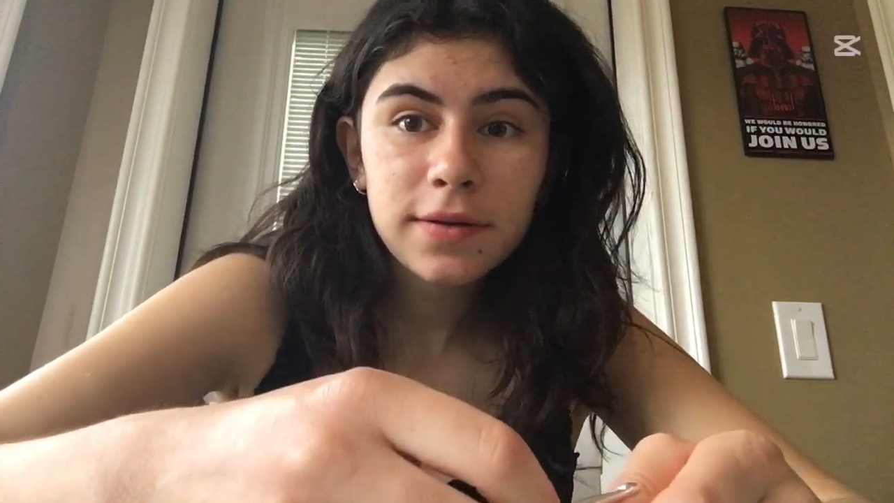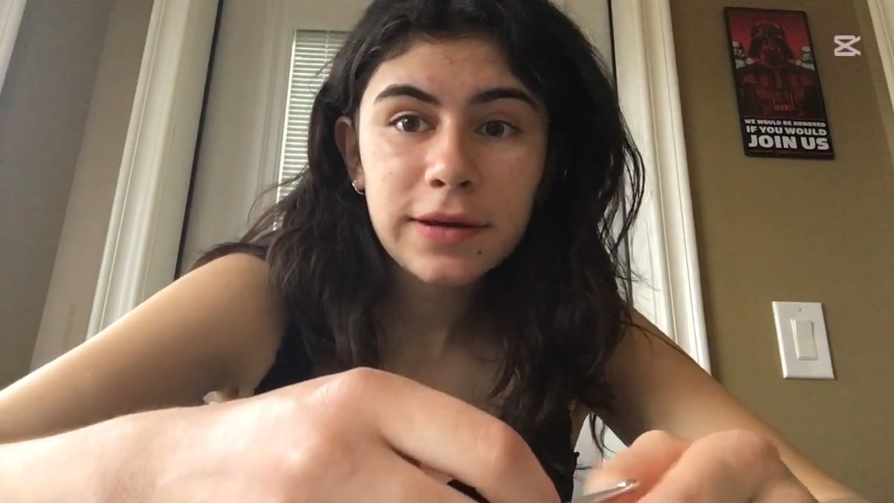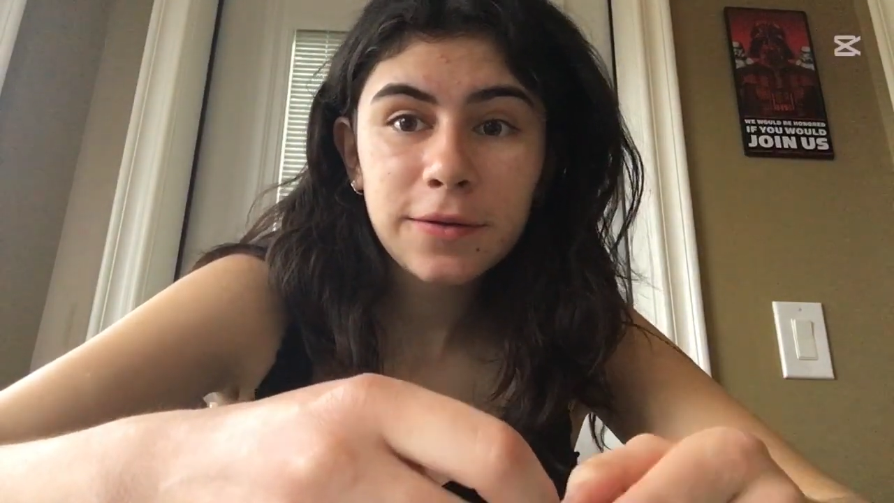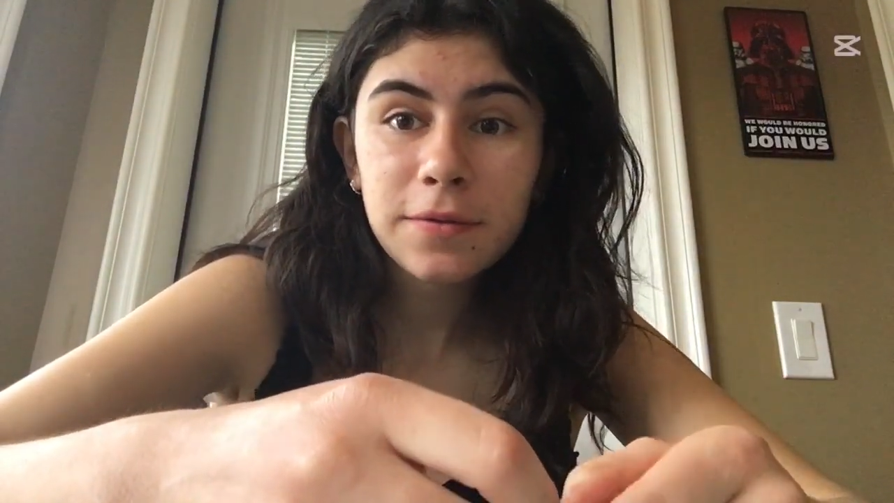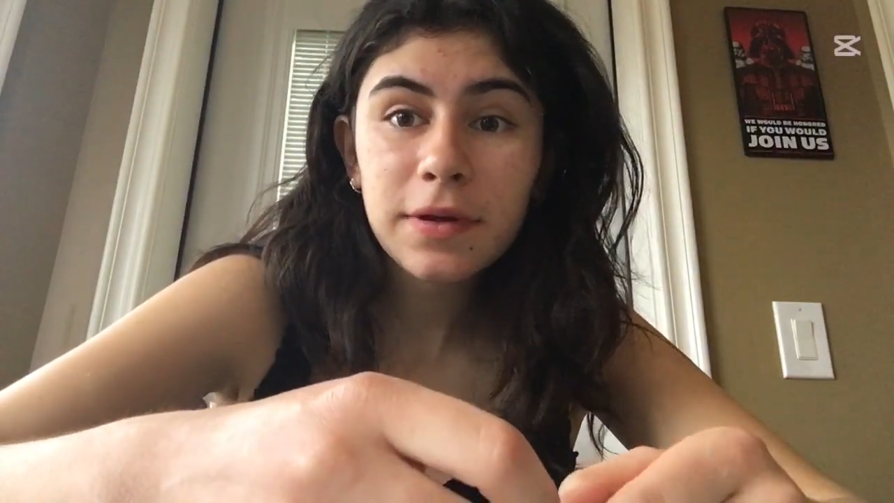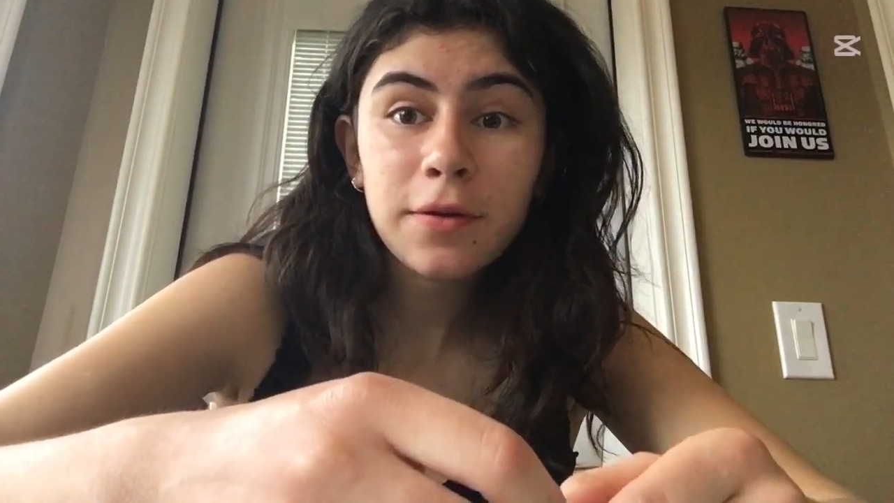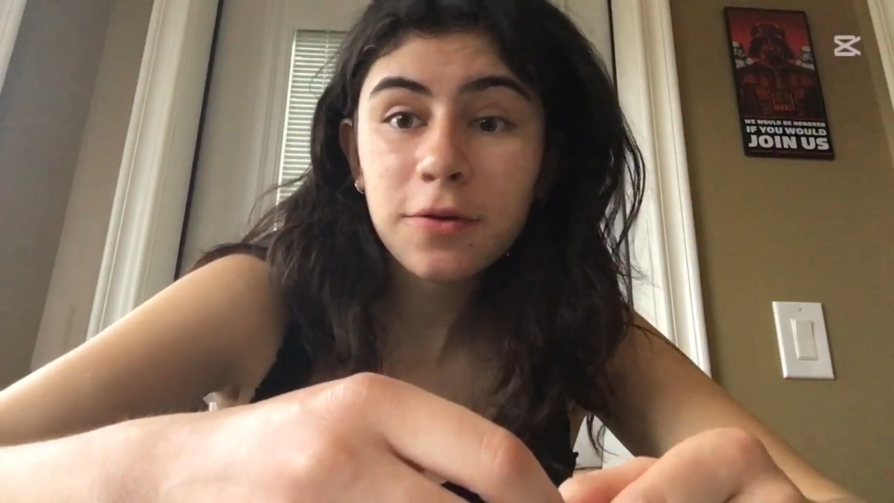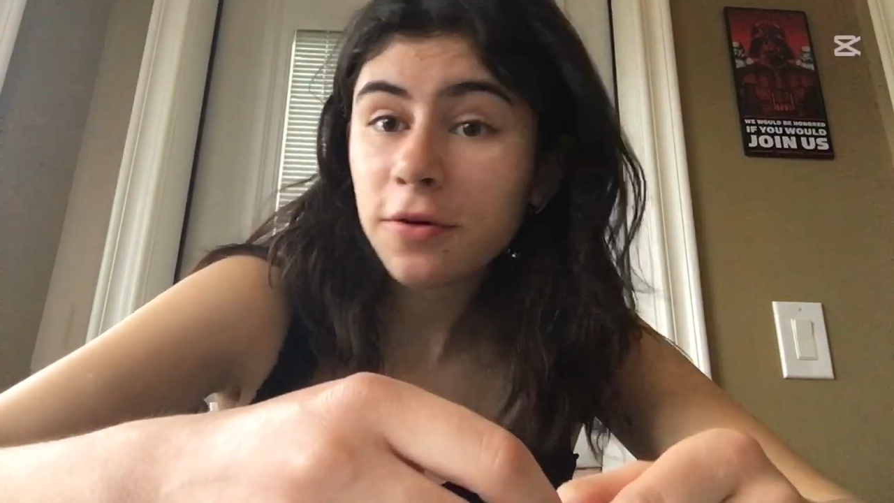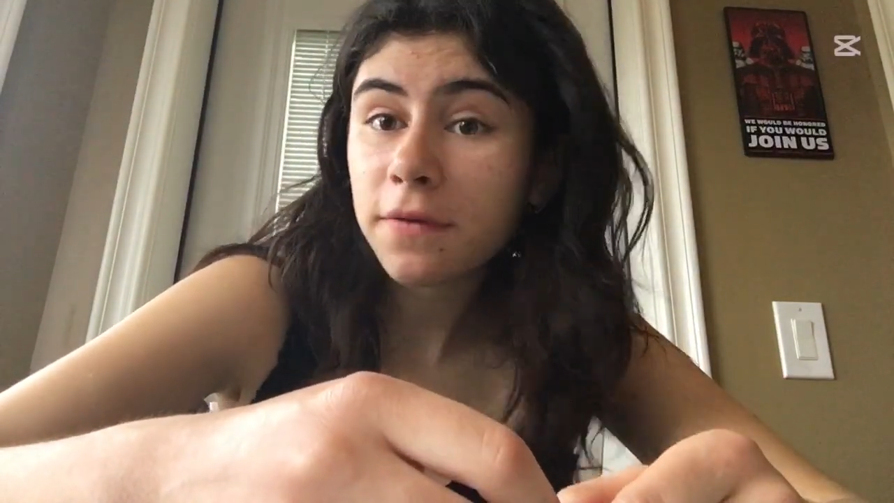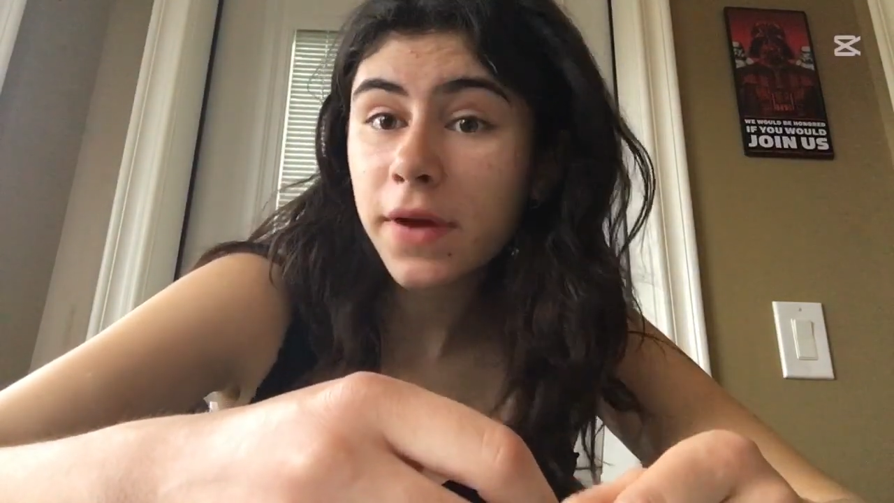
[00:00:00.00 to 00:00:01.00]
you
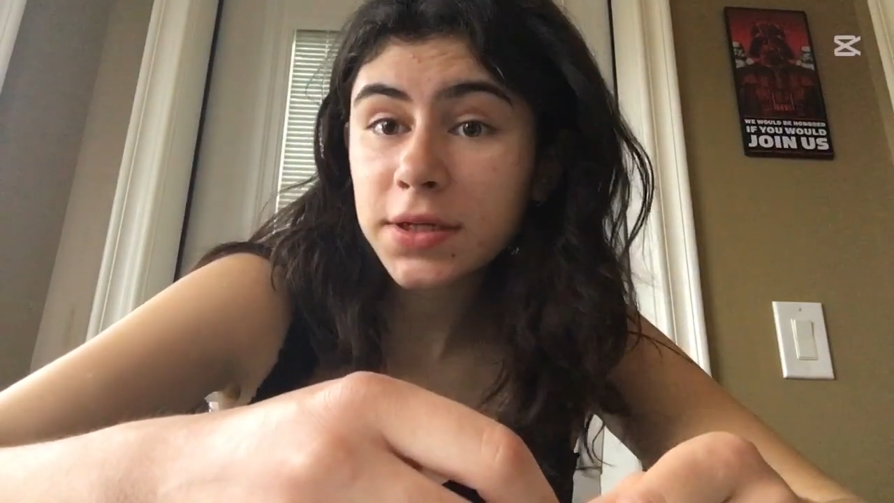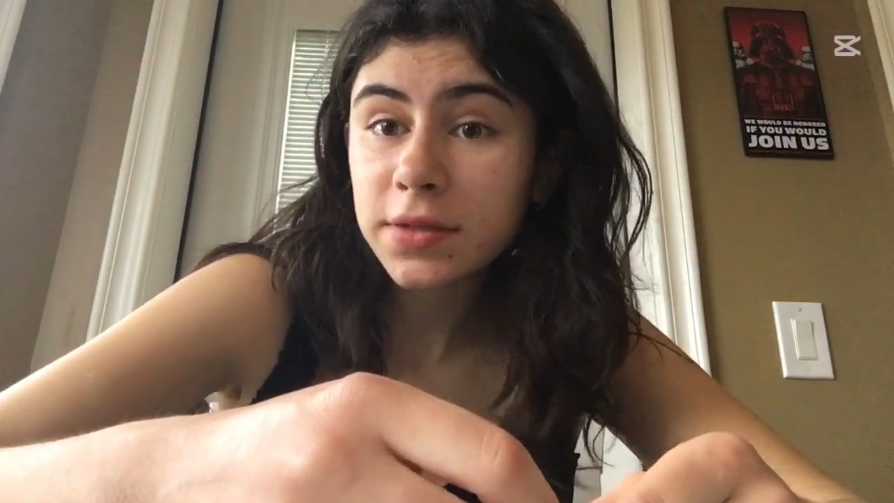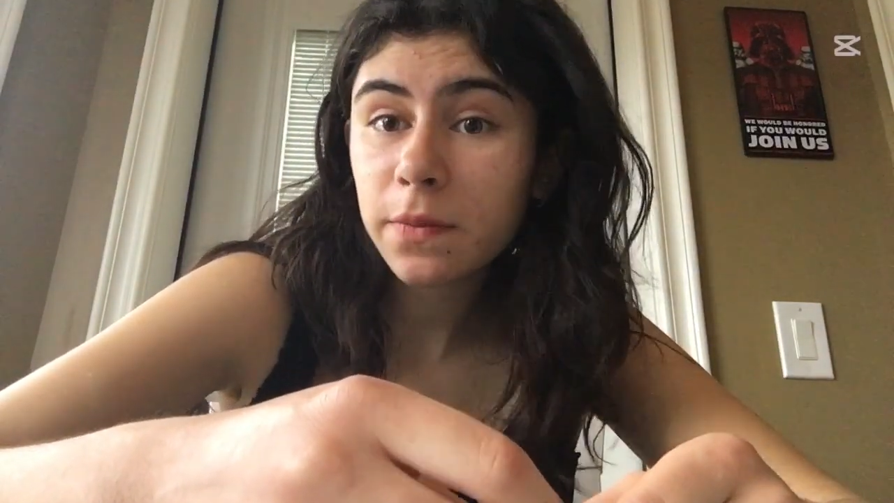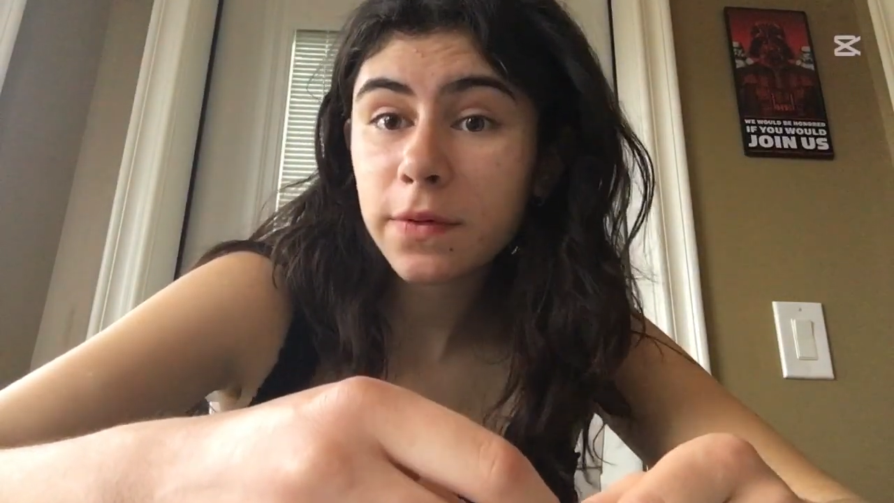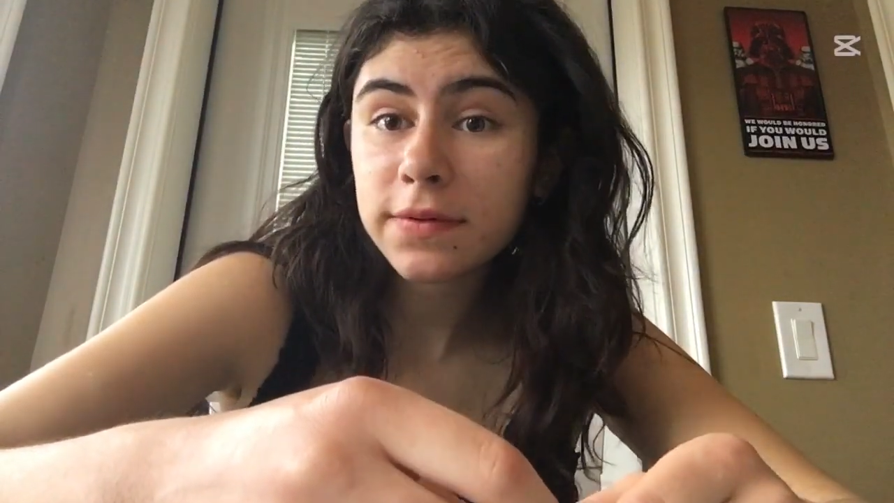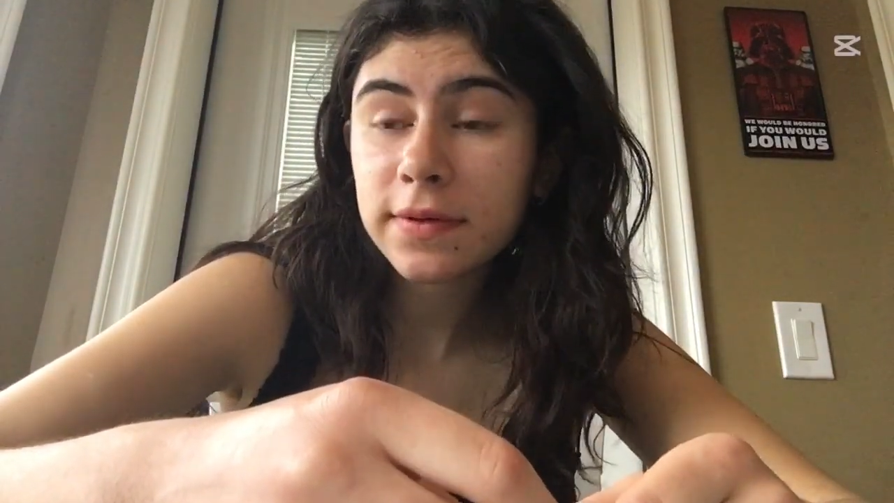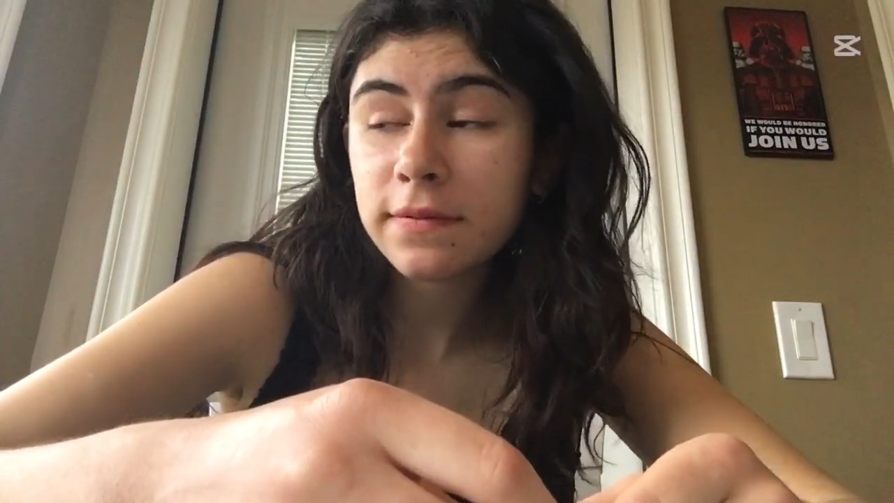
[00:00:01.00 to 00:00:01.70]
can grow vegetables